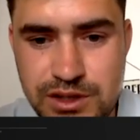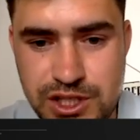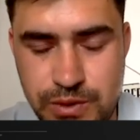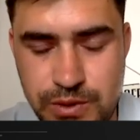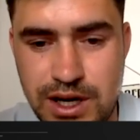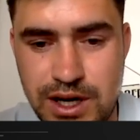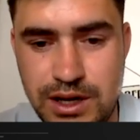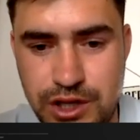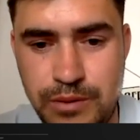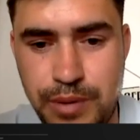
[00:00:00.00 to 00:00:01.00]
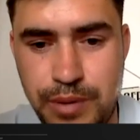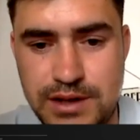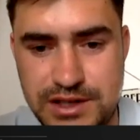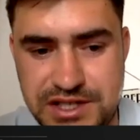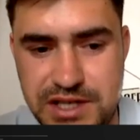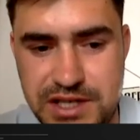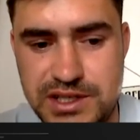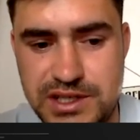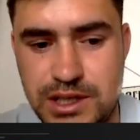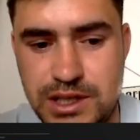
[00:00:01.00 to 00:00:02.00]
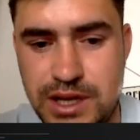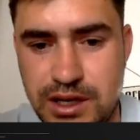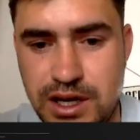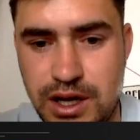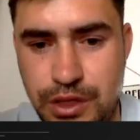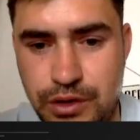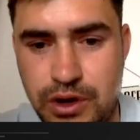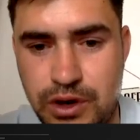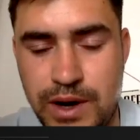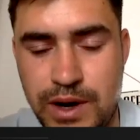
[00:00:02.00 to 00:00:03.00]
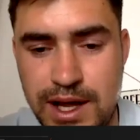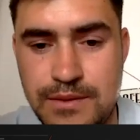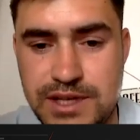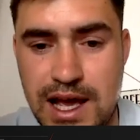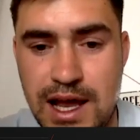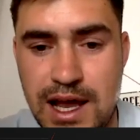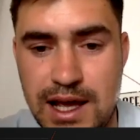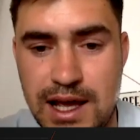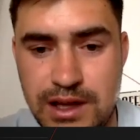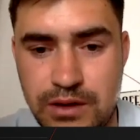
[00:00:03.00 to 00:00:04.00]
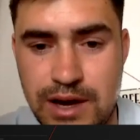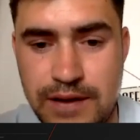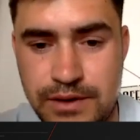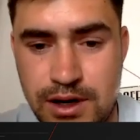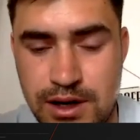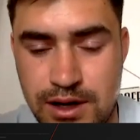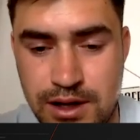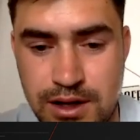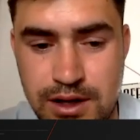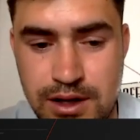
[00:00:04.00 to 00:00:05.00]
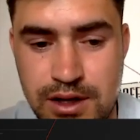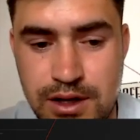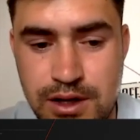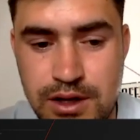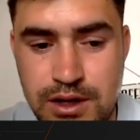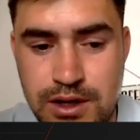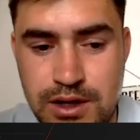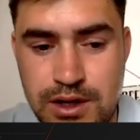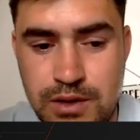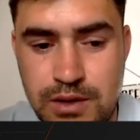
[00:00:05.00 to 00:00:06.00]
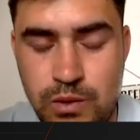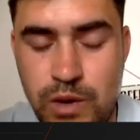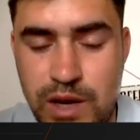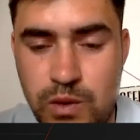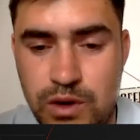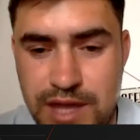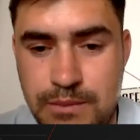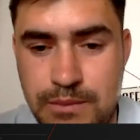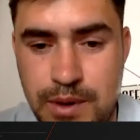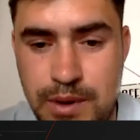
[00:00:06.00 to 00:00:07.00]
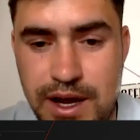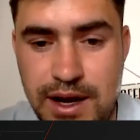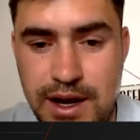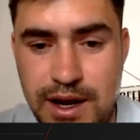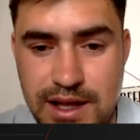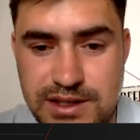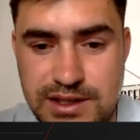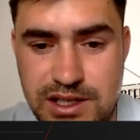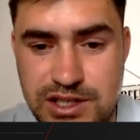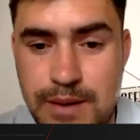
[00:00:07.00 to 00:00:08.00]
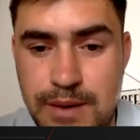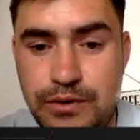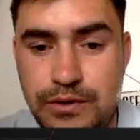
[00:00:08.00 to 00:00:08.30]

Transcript: So we kind of knew we parked the series a little bit and kind of thought when it came to LA, the grand finale, we would then be playing against the top four